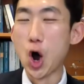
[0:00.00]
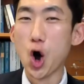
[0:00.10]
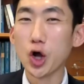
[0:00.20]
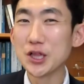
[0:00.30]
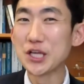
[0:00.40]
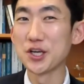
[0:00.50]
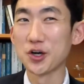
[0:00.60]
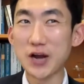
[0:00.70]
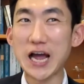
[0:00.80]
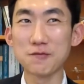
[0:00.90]
early
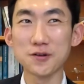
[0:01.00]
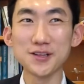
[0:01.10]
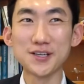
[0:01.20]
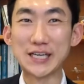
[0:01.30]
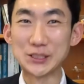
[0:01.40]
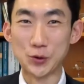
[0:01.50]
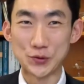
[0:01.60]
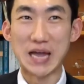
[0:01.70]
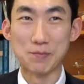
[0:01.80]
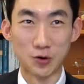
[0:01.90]
arrival is on
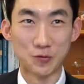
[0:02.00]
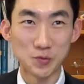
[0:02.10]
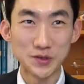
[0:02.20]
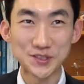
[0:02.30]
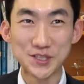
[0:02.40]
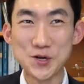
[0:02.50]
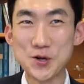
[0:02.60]
time performance.